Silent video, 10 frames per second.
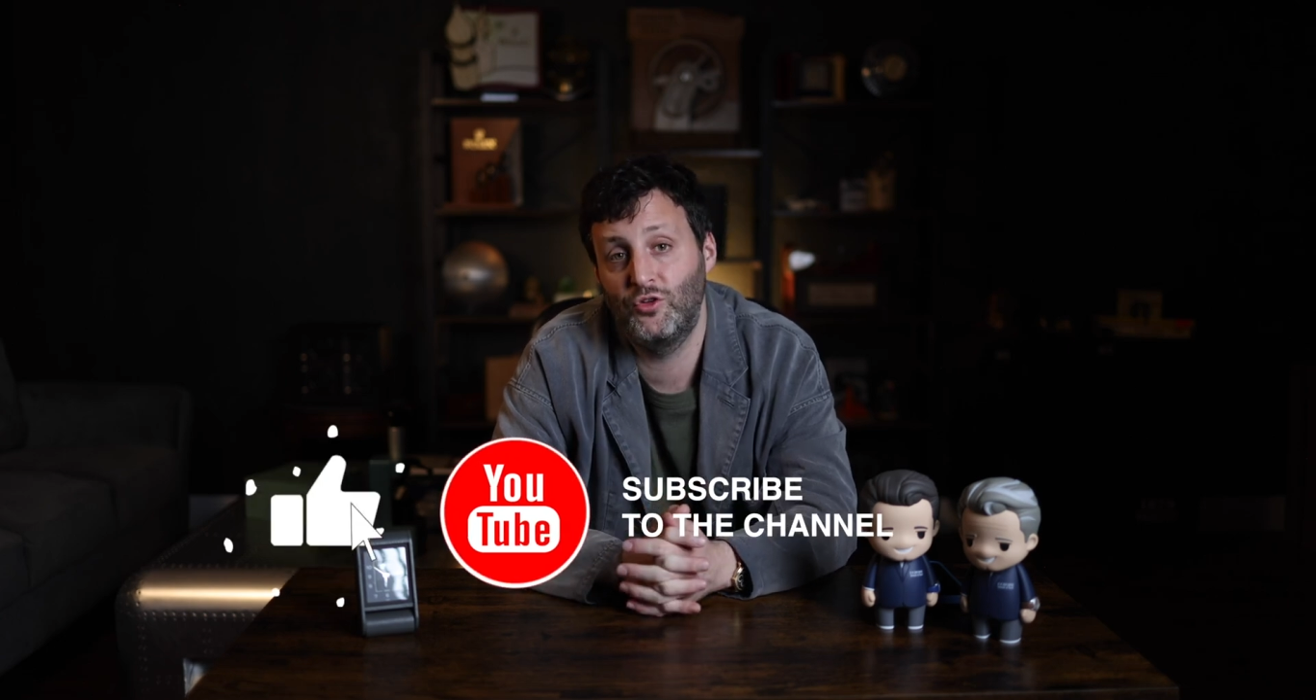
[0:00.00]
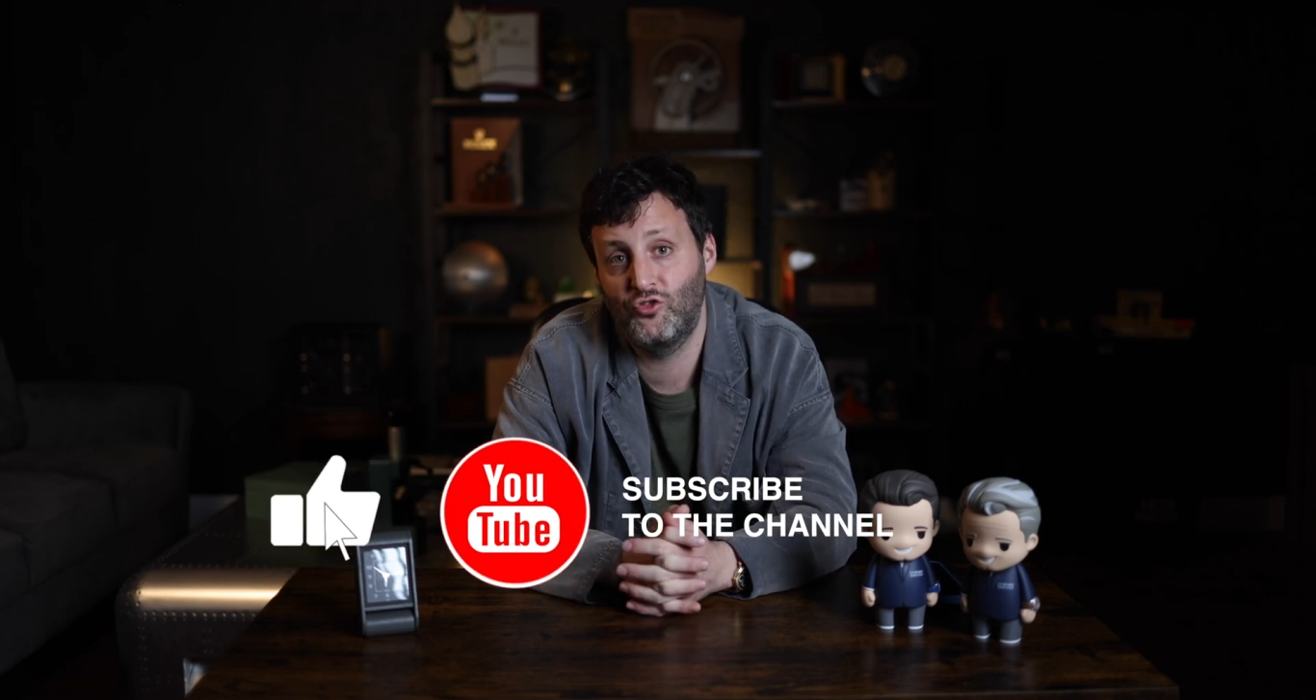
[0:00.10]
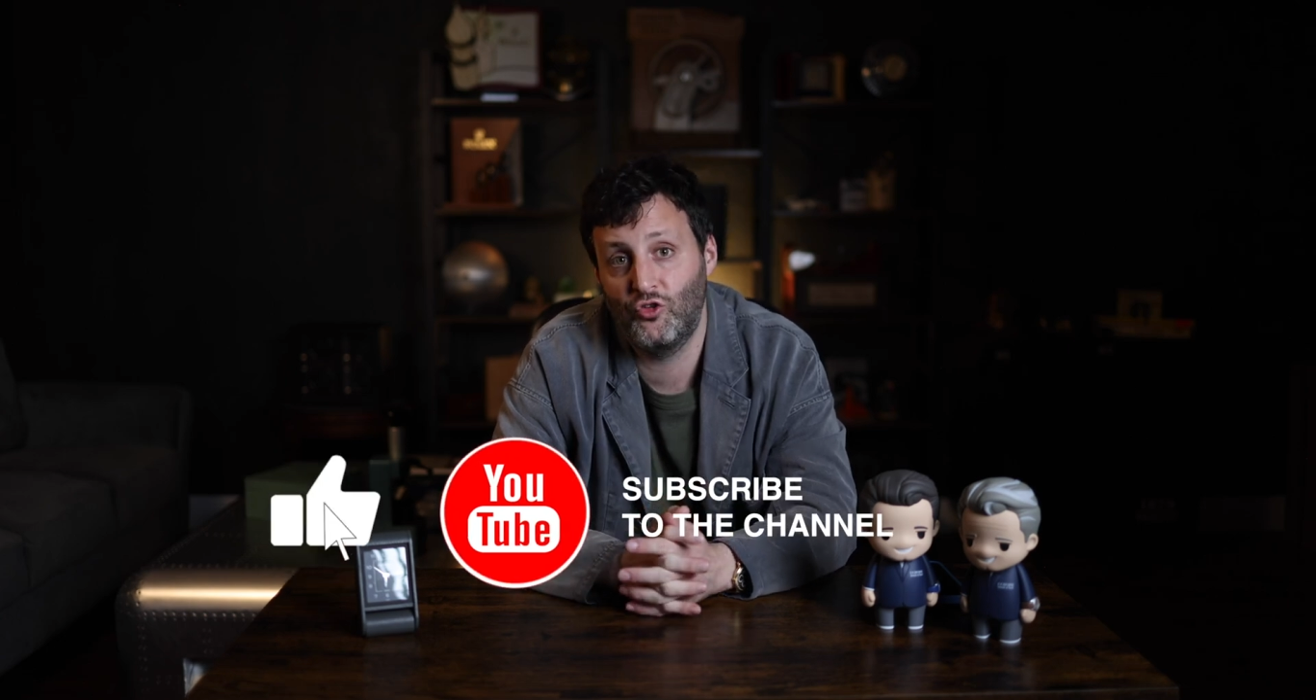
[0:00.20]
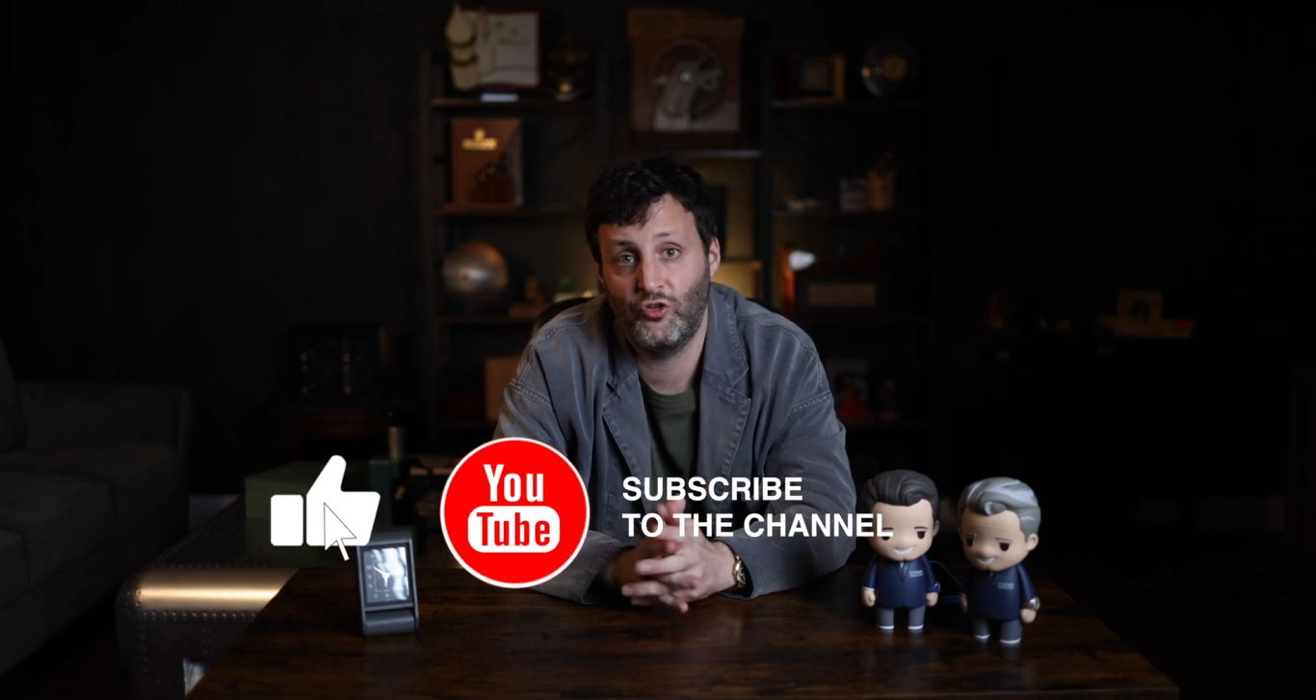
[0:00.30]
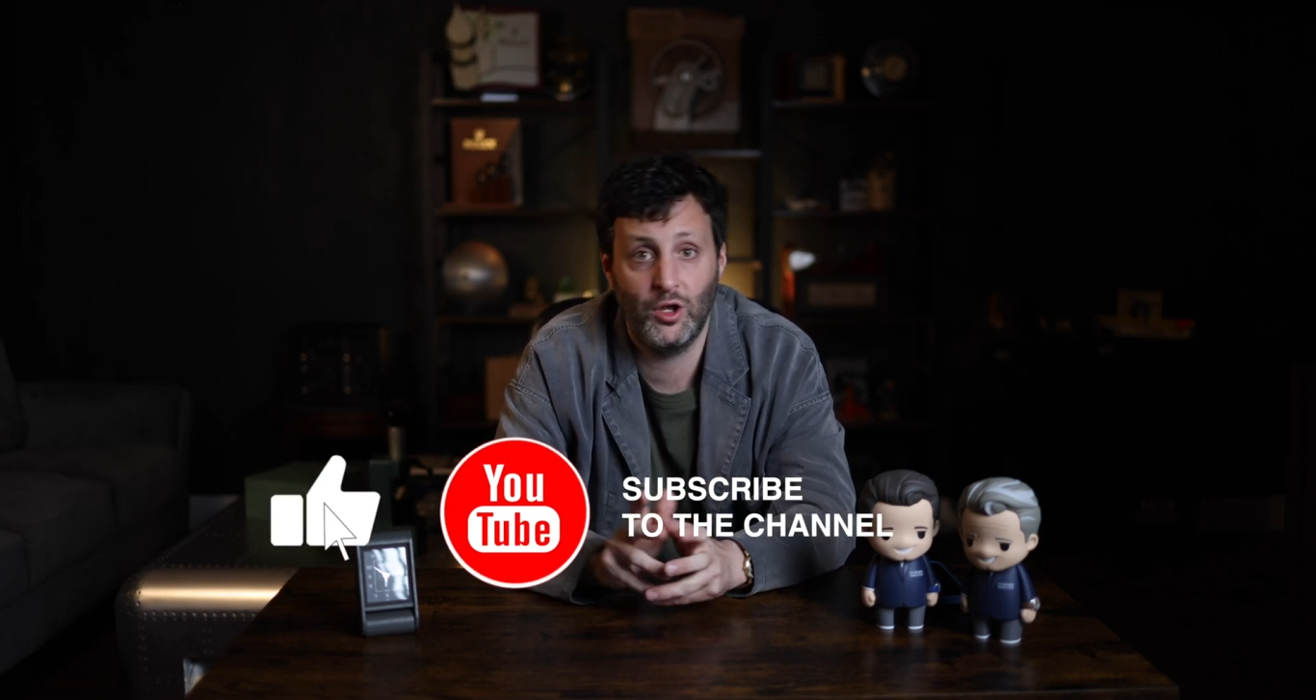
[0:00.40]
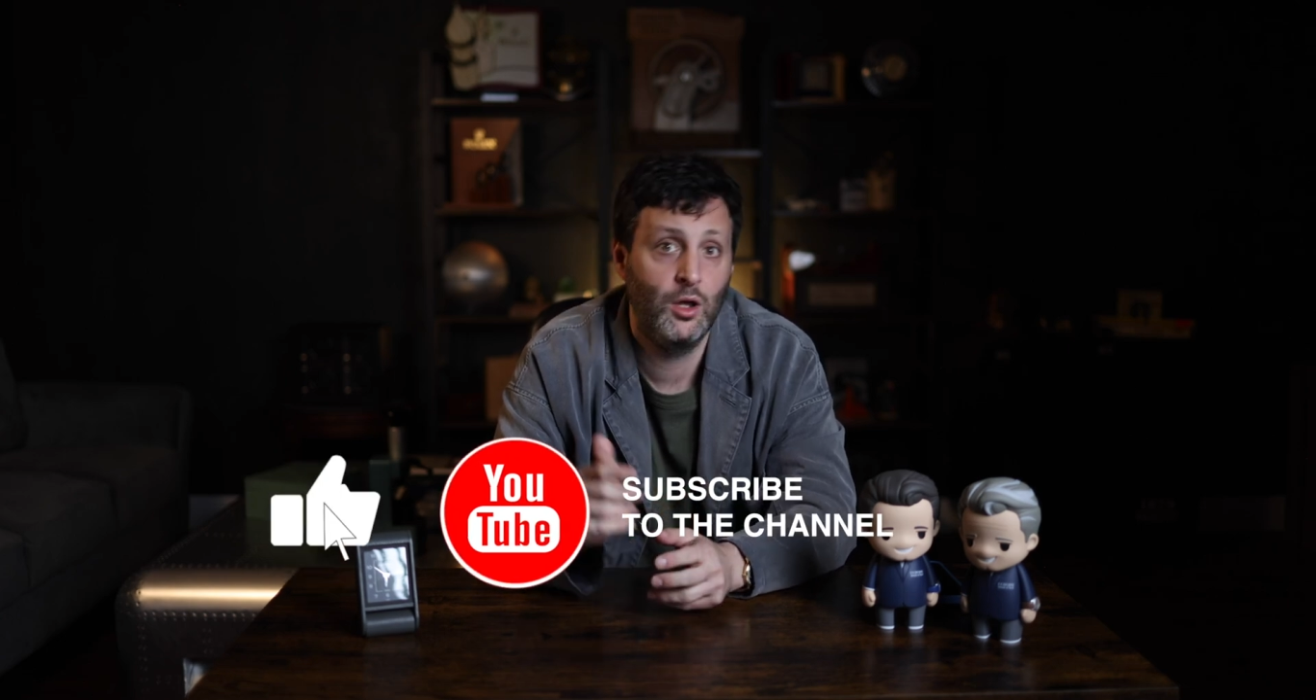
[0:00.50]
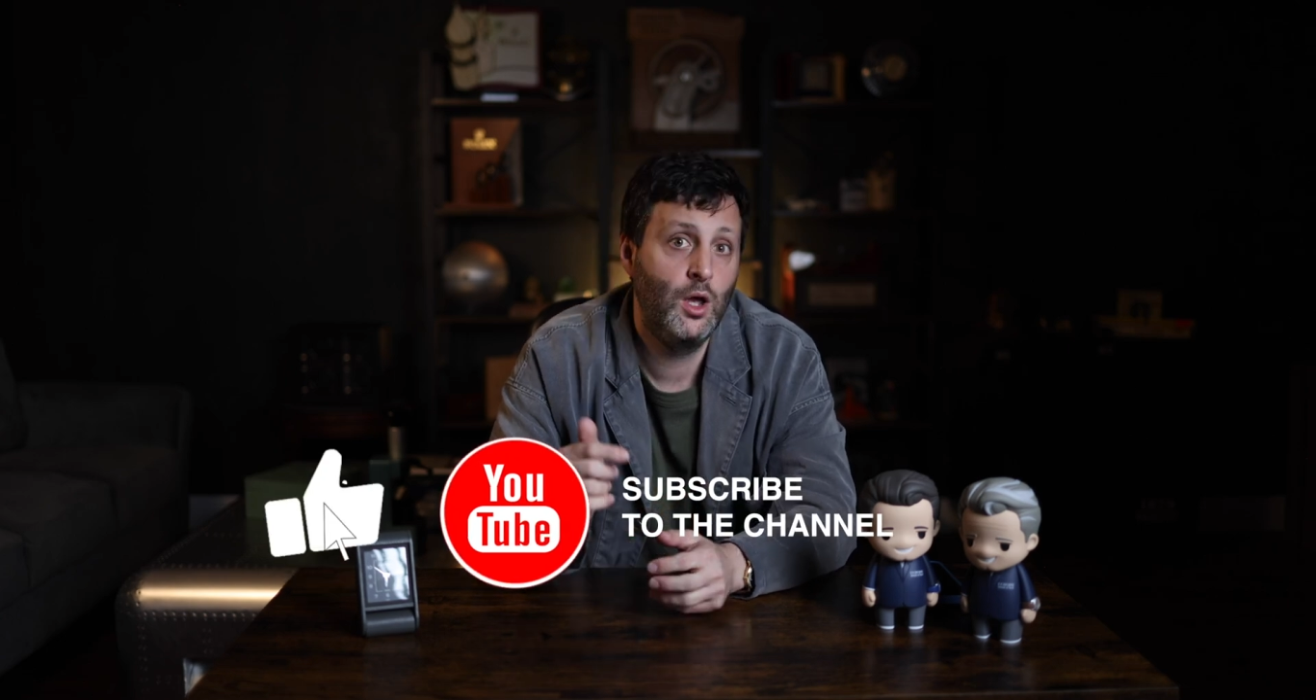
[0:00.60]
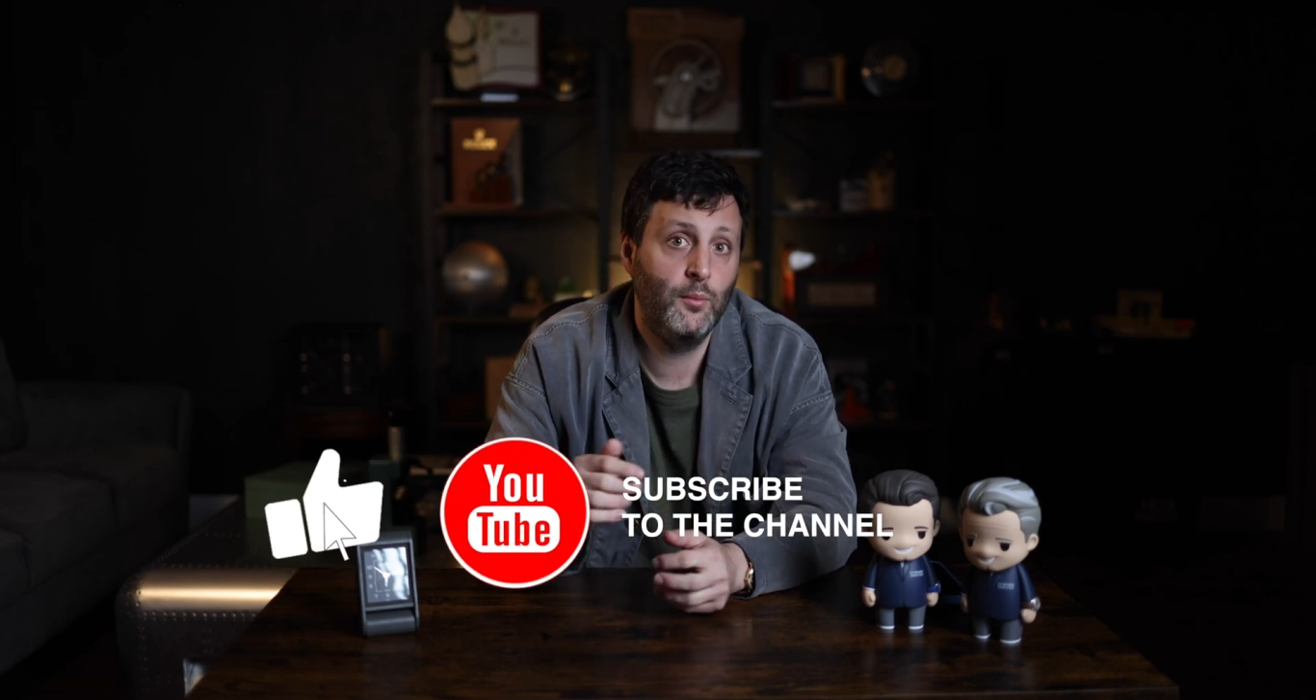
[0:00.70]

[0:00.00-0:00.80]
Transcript: interesting,